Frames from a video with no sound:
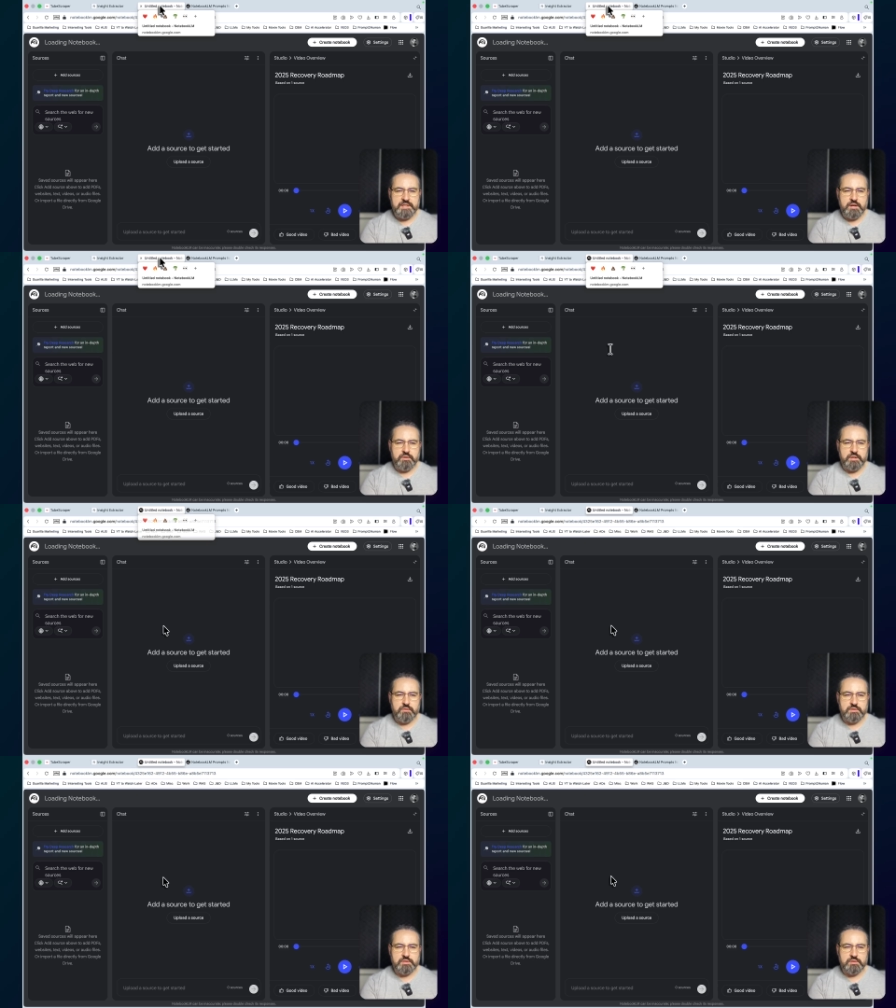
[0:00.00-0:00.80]
me now
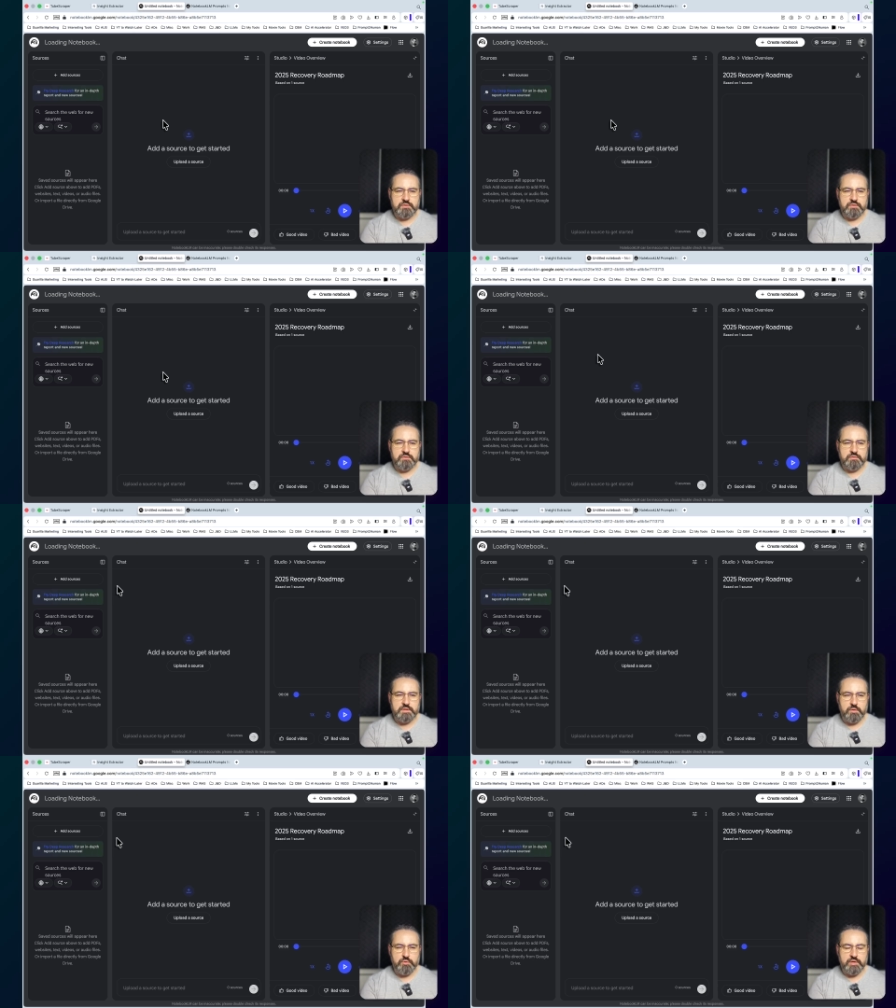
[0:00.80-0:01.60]
go to
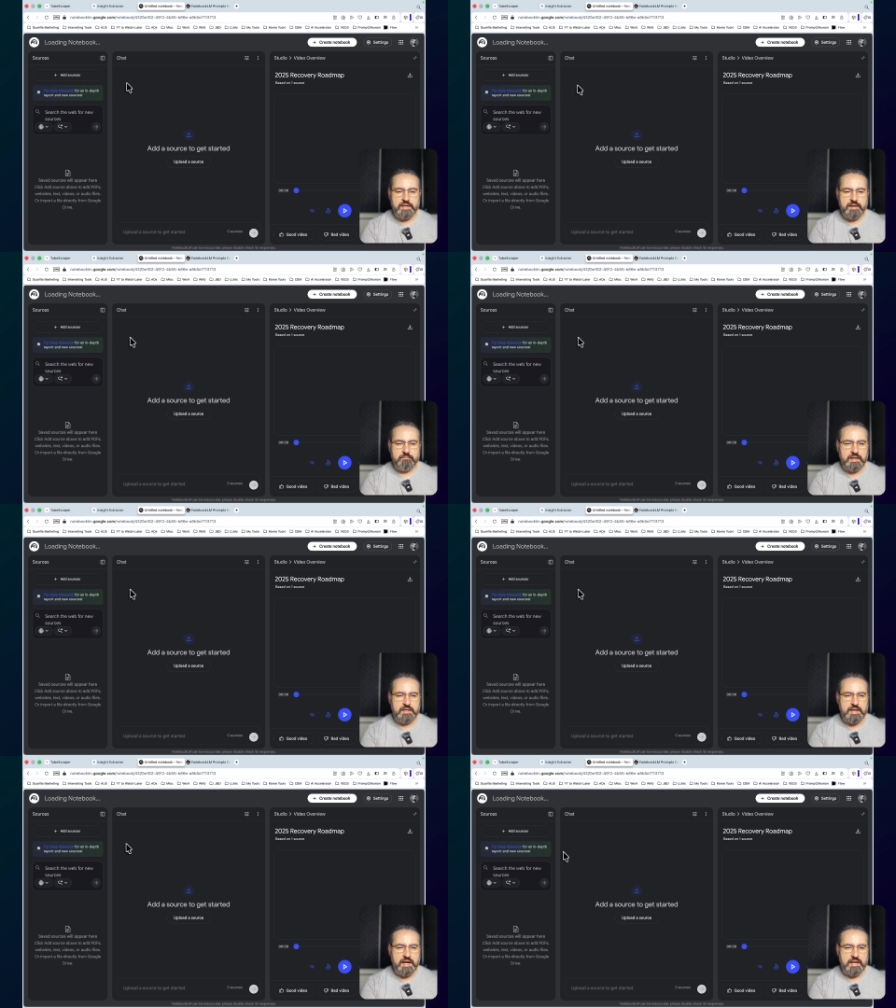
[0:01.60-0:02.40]
Notebook LM
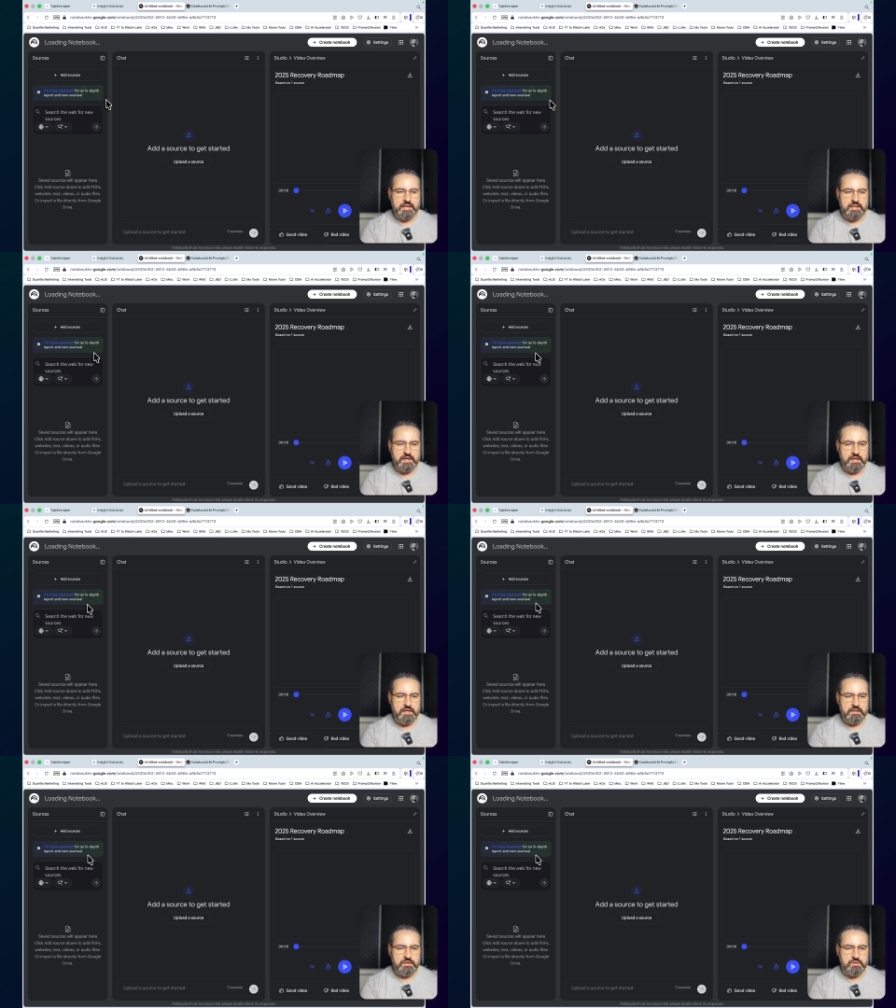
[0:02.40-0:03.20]
and I
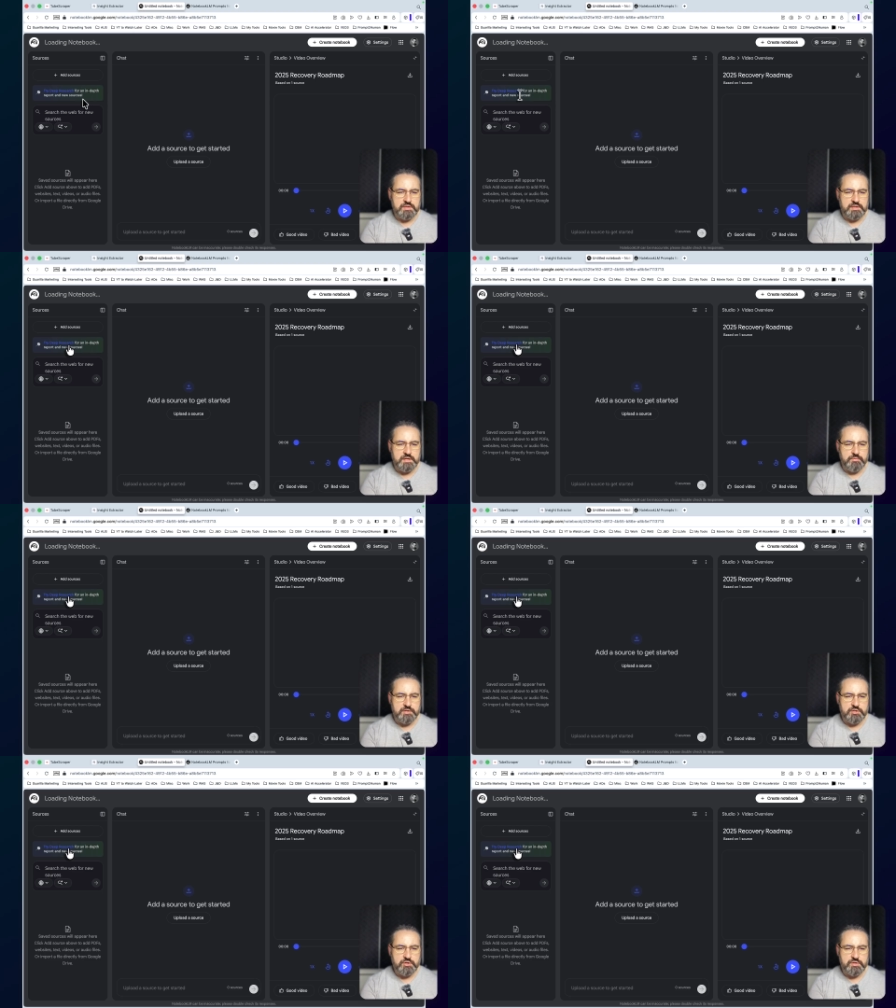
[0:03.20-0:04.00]
can use the deep
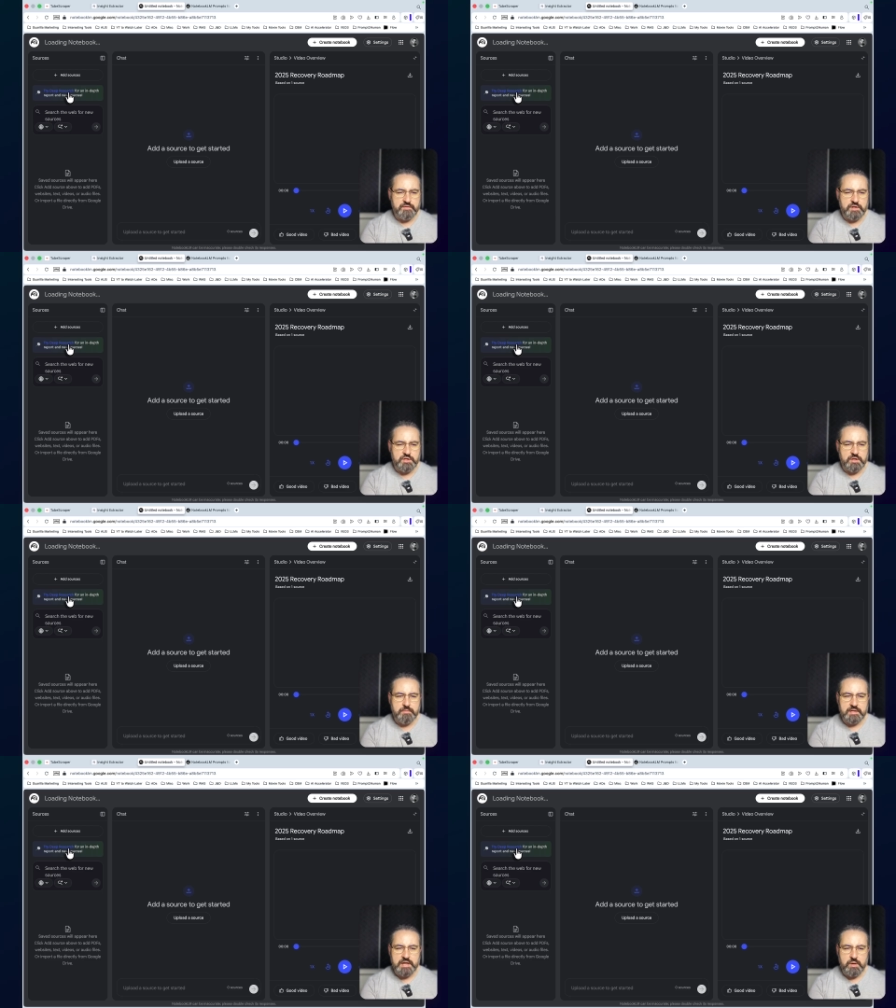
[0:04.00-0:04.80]
research feature,
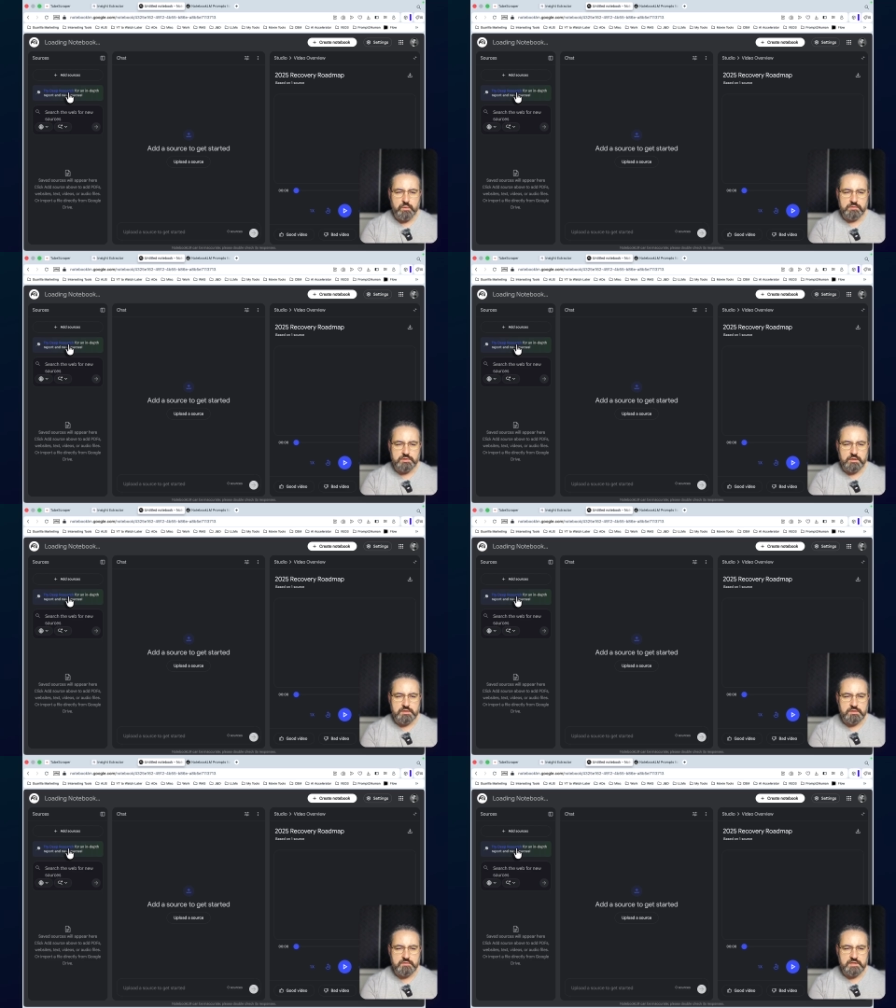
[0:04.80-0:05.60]
but I will
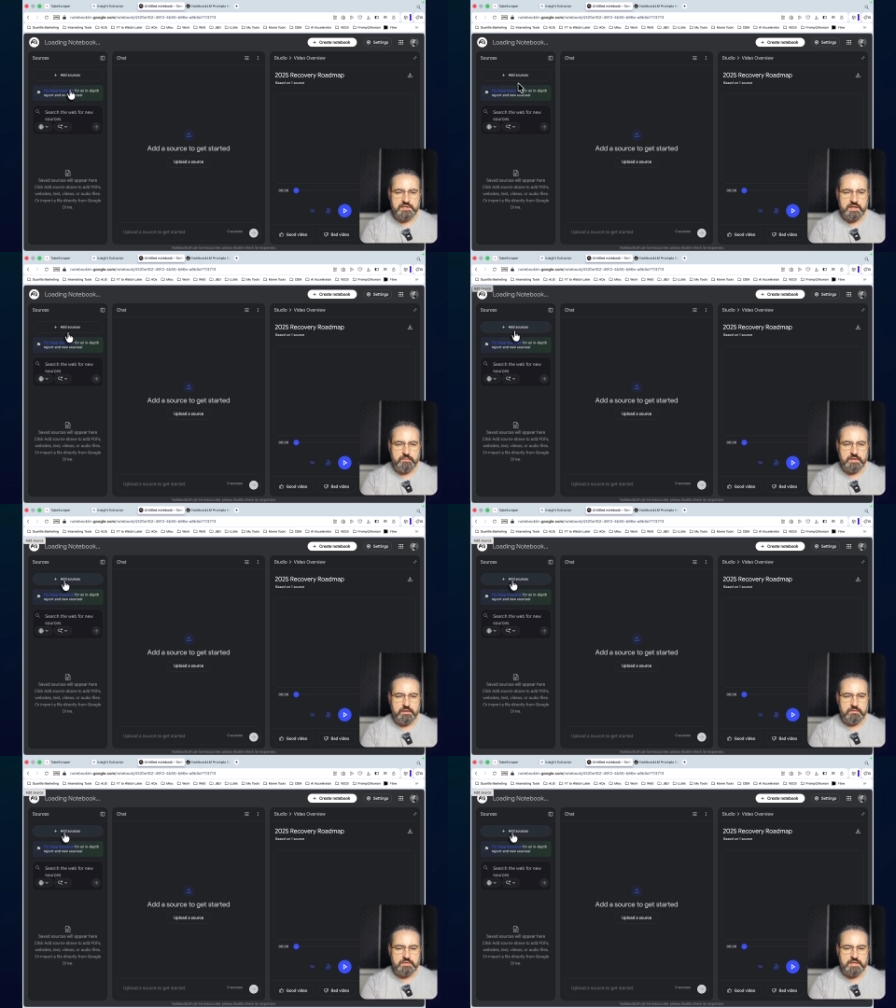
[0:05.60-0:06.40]
not this time
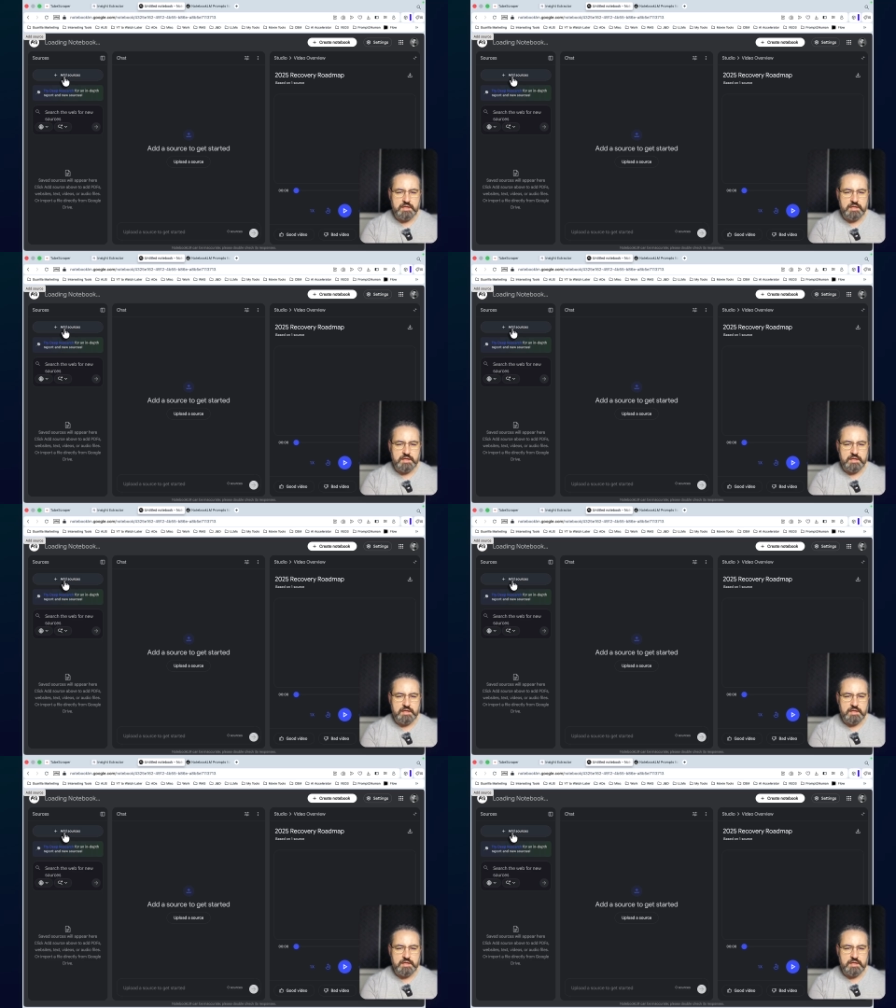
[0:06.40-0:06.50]
around.